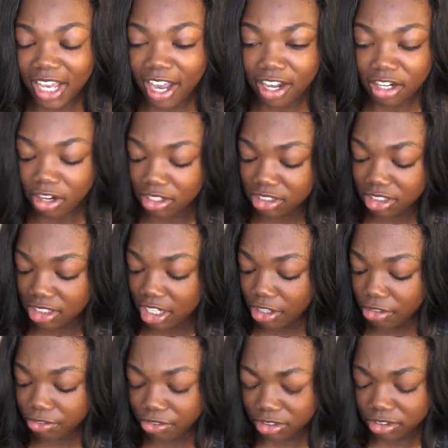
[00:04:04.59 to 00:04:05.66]
I got it on
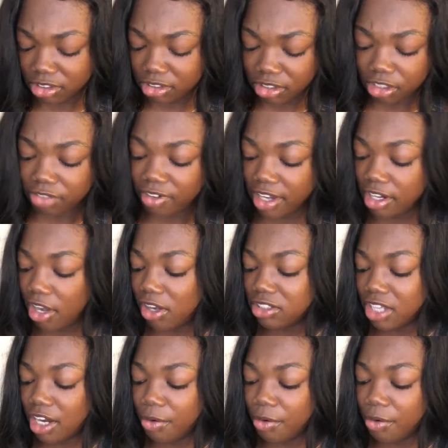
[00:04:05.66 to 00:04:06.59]
sale for $35.